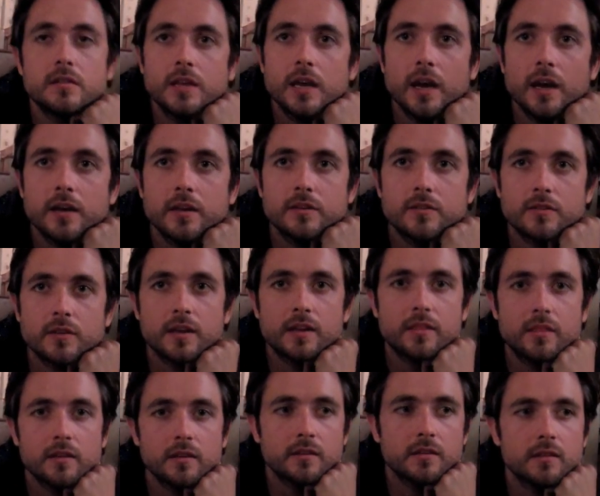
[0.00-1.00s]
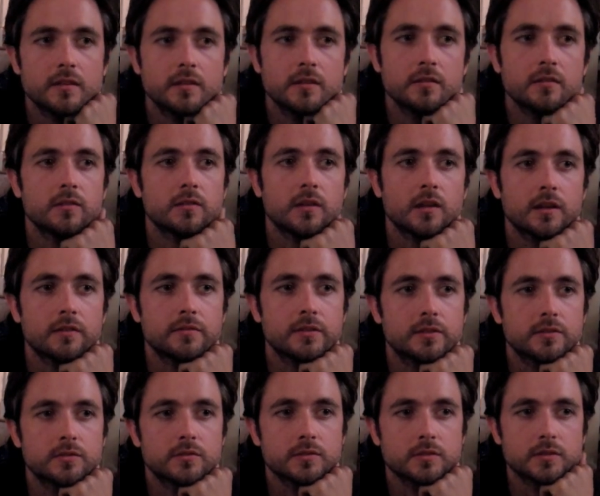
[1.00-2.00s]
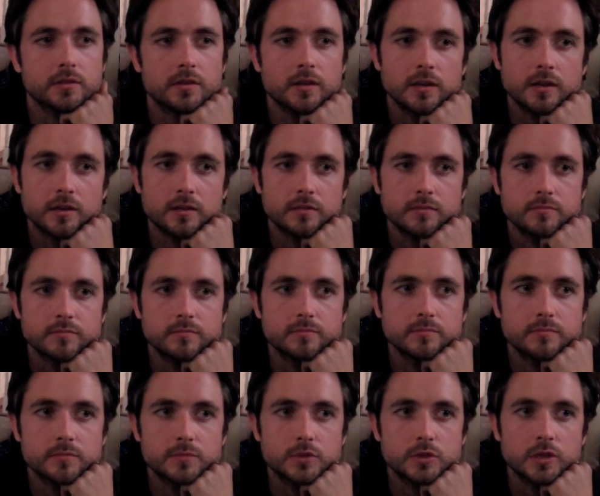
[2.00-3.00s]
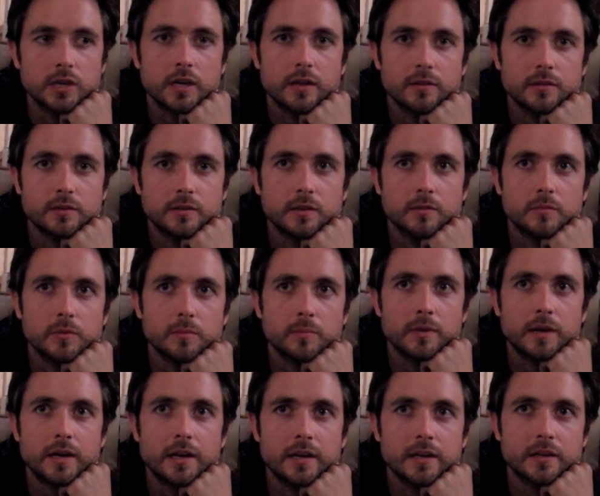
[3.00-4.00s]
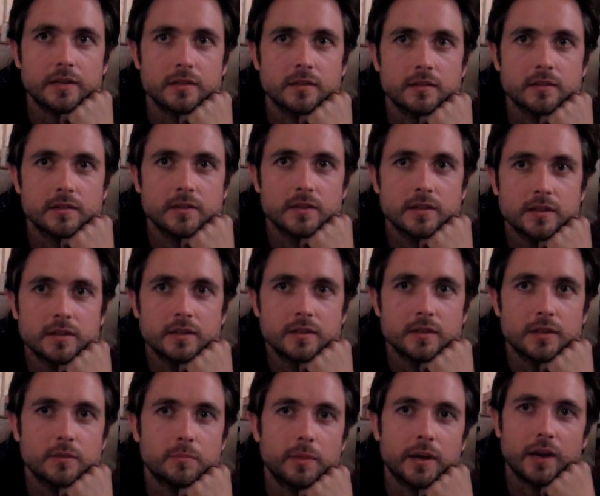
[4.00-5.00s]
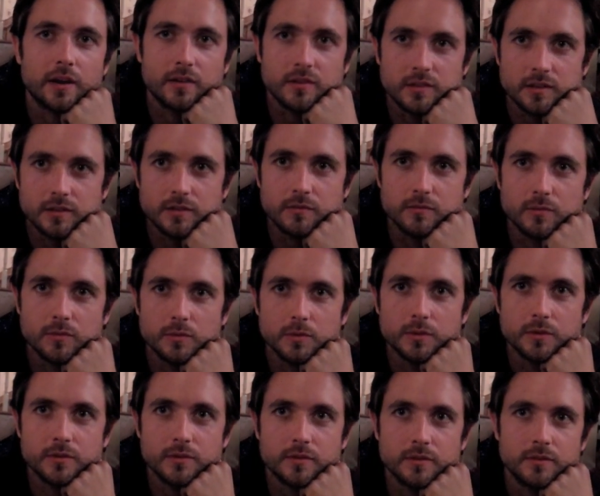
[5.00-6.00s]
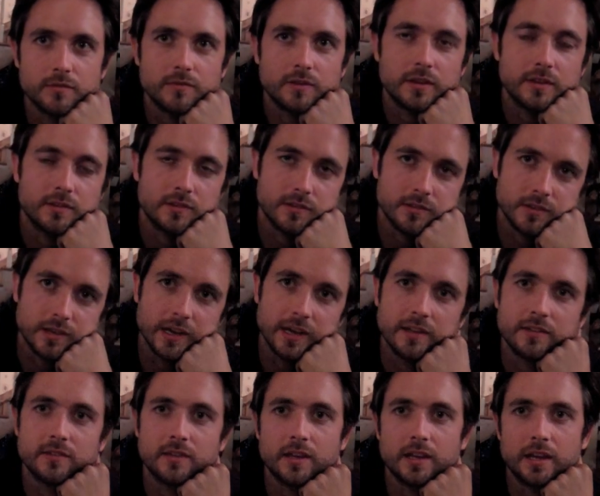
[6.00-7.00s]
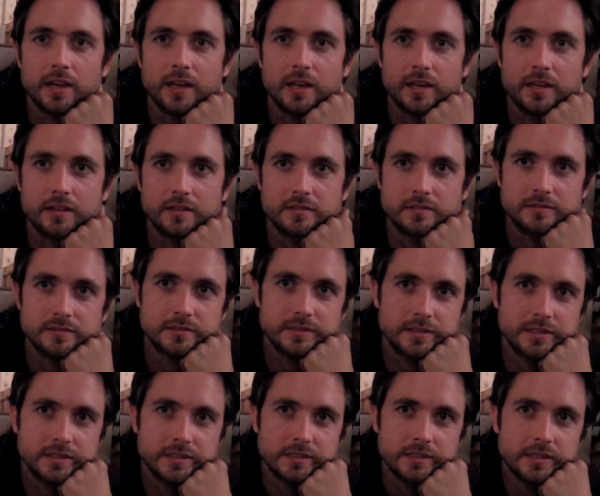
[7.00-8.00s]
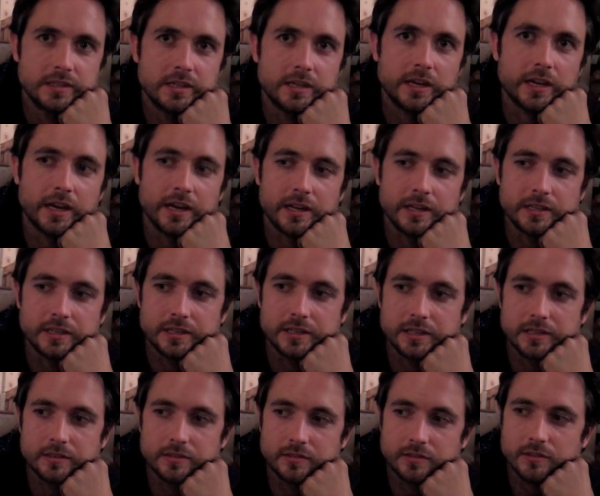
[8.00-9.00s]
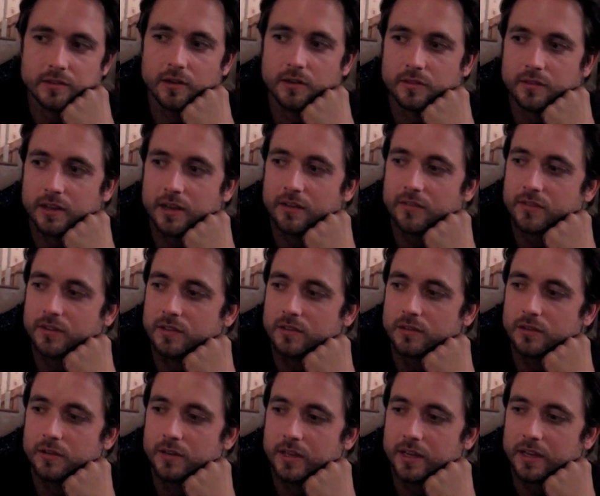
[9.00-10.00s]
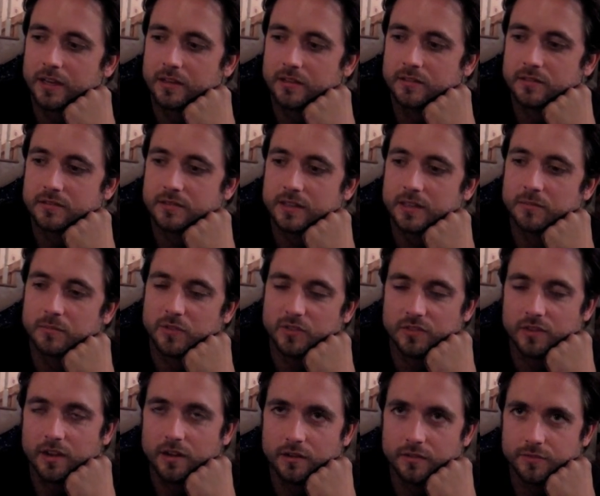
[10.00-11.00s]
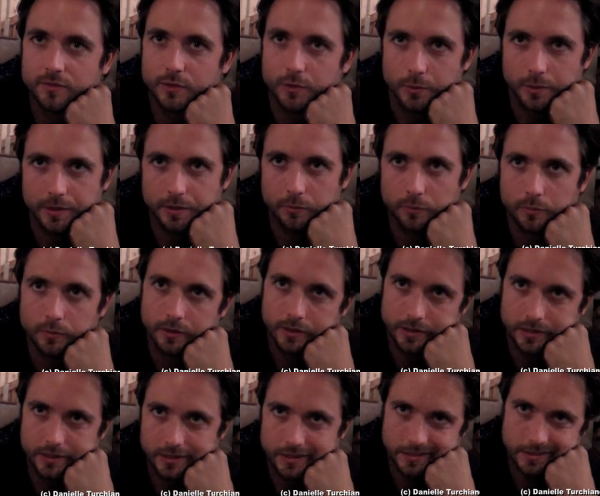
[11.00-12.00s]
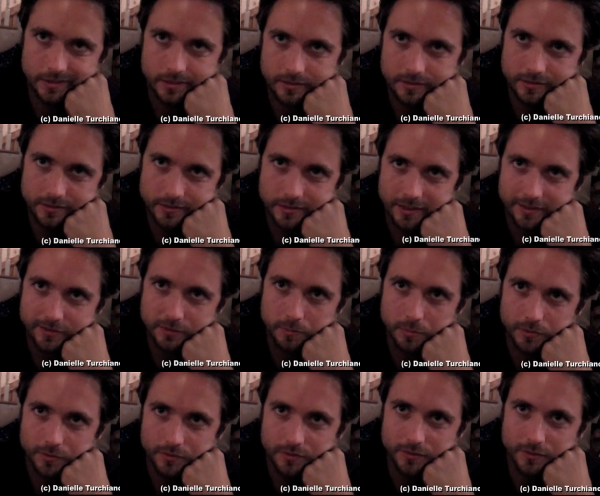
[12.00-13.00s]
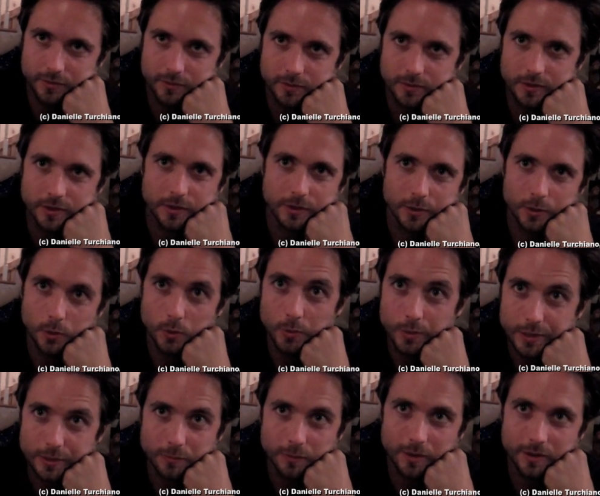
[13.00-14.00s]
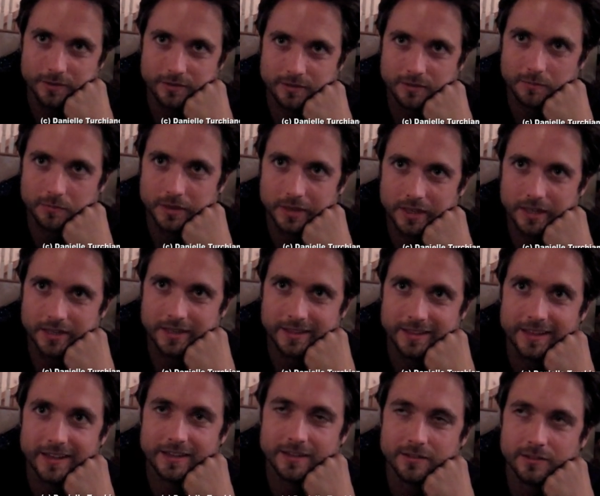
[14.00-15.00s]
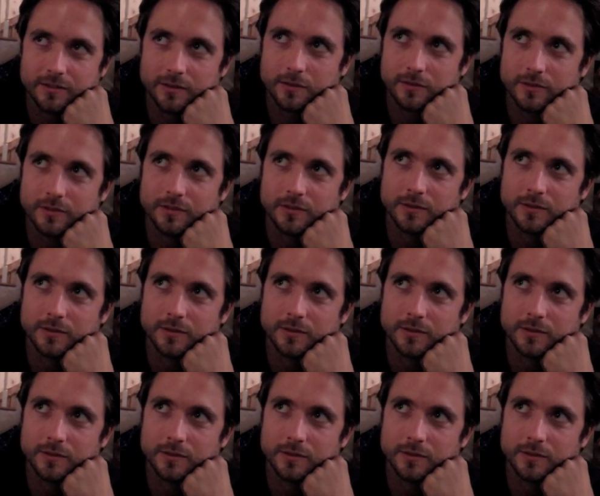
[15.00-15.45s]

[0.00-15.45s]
Yeah, a lot of his childhood comes back, and his parents get divorced, and he finds out his dad's gay, and he starts having to look at himself, who he really is, as opposed to who he wants to be. And then he starts